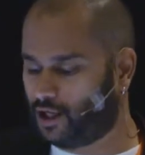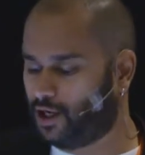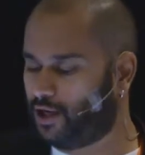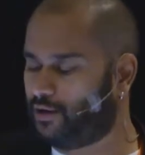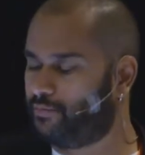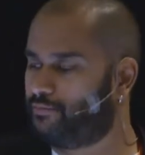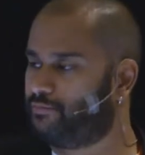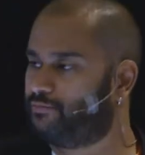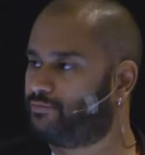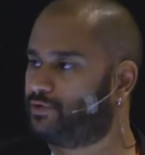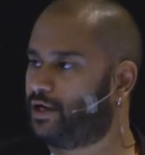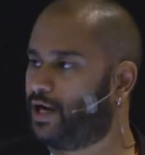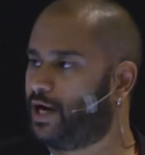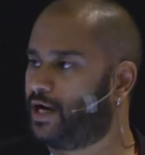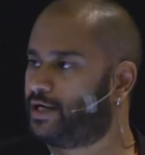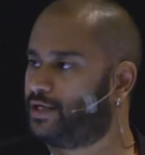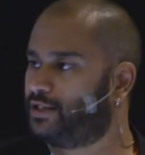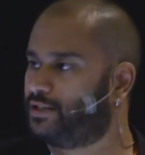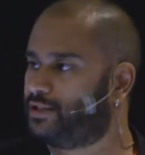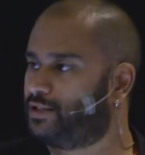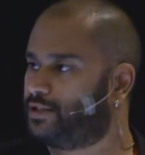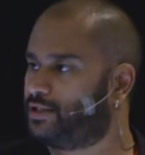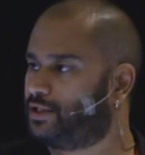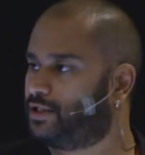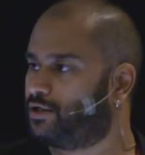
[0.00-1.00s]
the
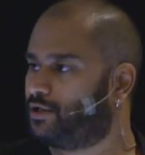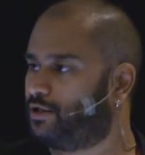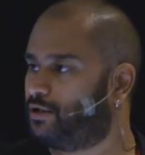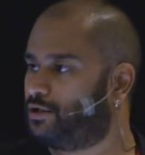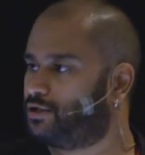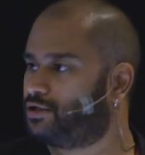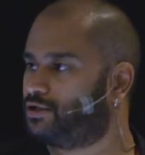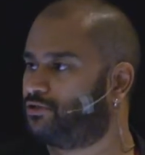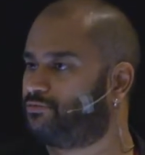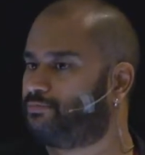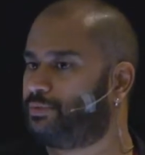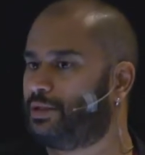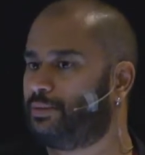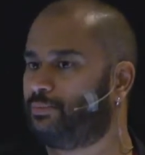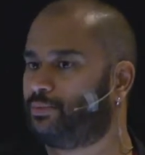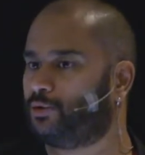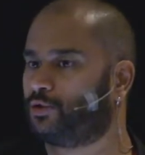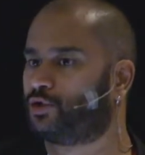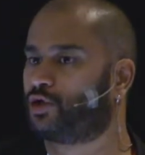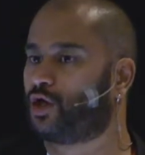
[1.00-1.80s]
identity cards of people